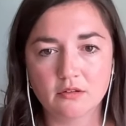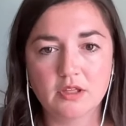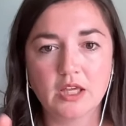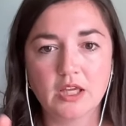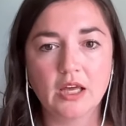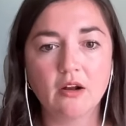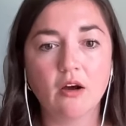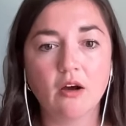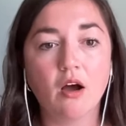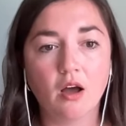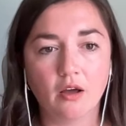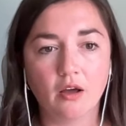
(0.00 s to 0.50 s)
get
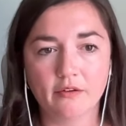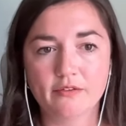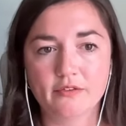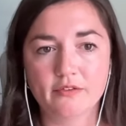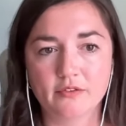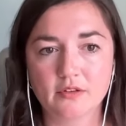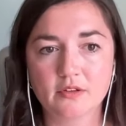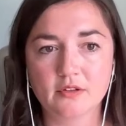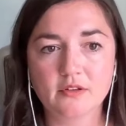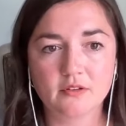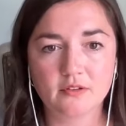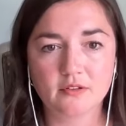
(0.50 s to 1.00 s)
off.
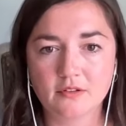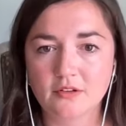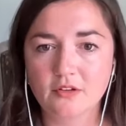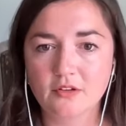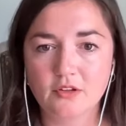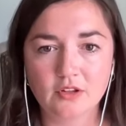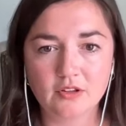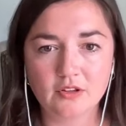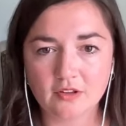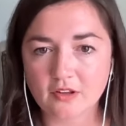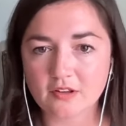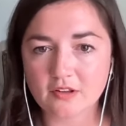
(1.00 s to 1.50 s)

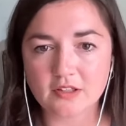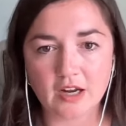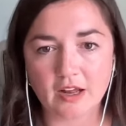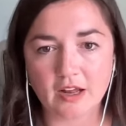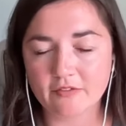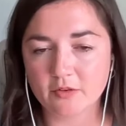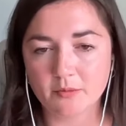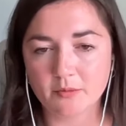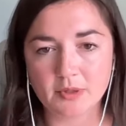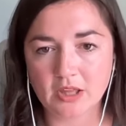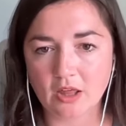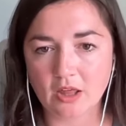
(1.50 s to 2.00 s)
It doesn't have to
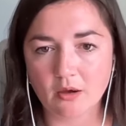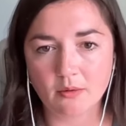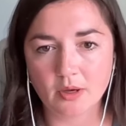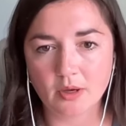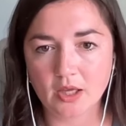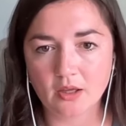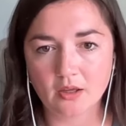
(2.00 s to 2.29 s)
be that way.